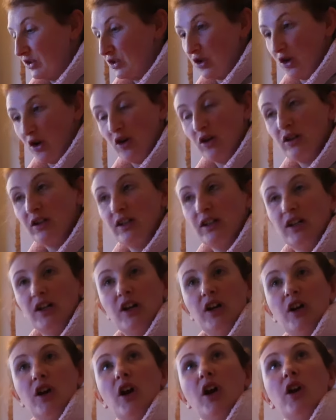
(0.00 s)
the dog,
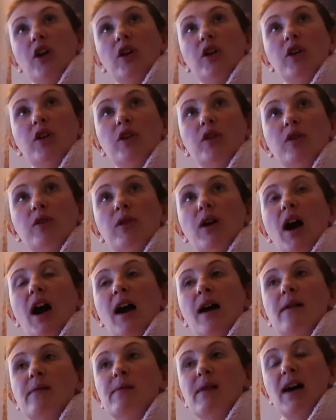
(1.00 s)
who
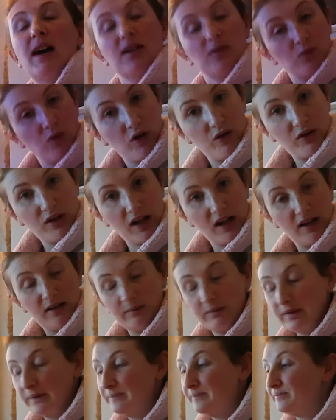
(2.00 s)
woke
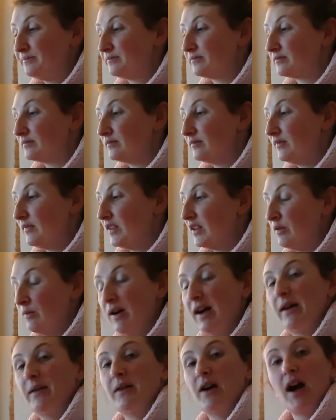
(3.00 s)
up.
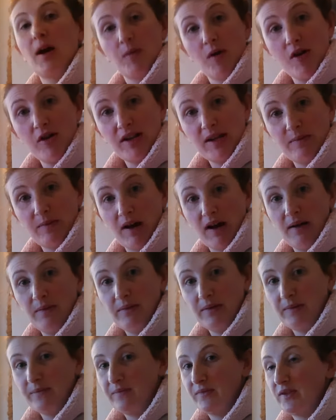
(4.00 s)
Well, I woke him
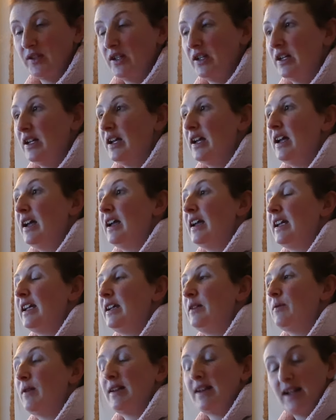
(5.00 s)
up.
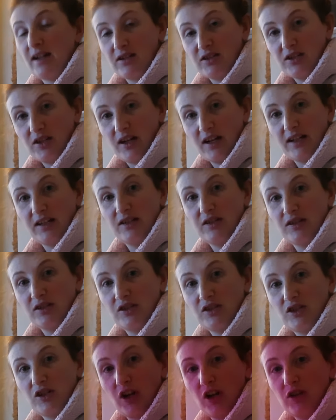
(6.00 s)
He went outside
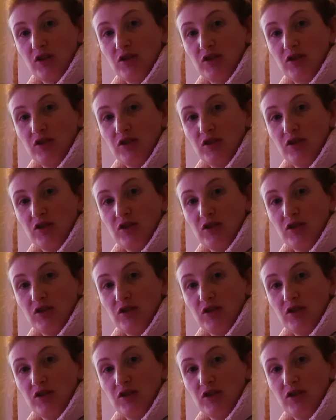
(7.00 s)
to go